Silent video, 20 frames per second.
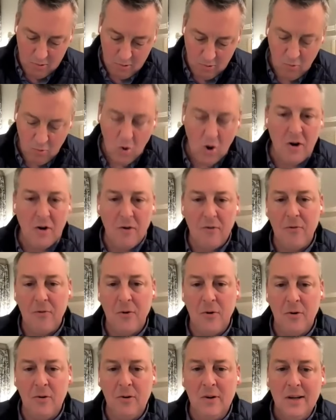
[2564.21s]

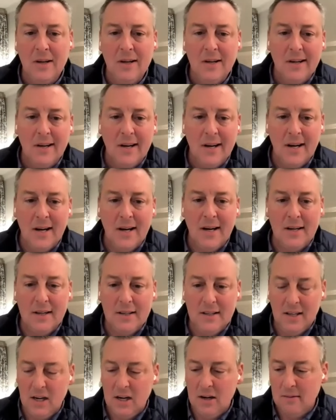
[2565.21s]
wonderful
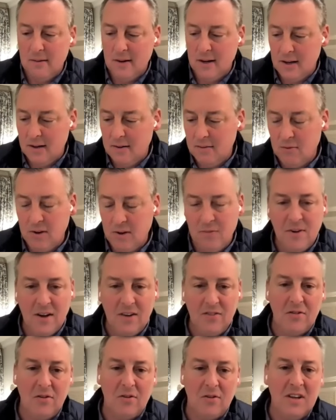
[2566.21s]
uh, you know uh,
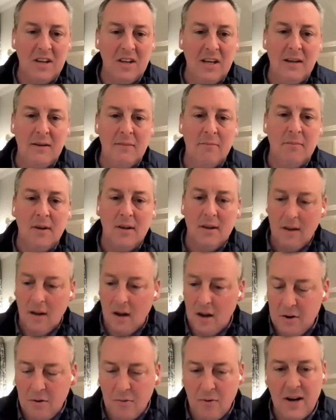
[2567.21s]
investor team,
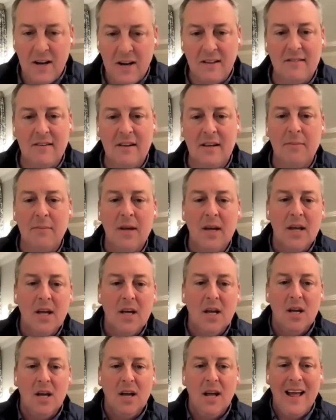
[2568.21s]
underwriting team
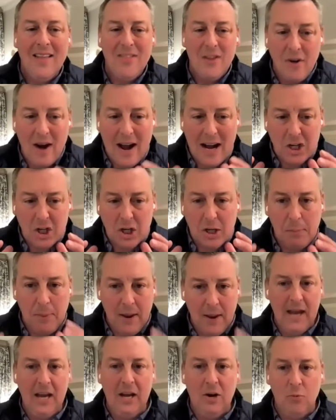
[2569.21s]
and they're actually
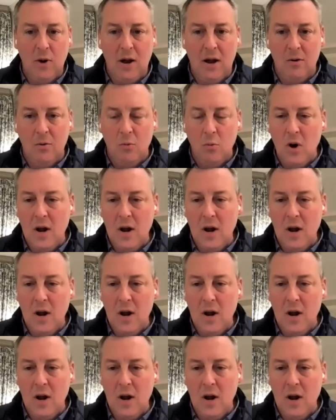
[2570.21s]
paid well.